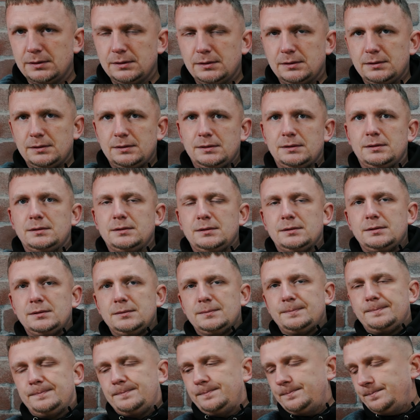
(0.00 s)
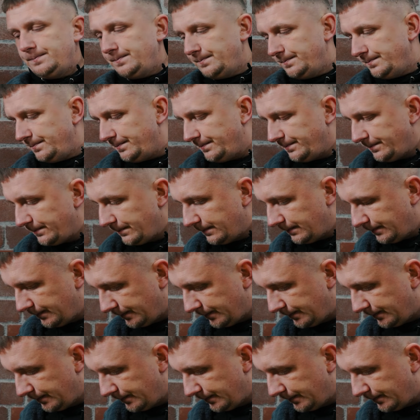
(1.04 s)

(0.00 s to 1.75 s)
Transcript: [no speech]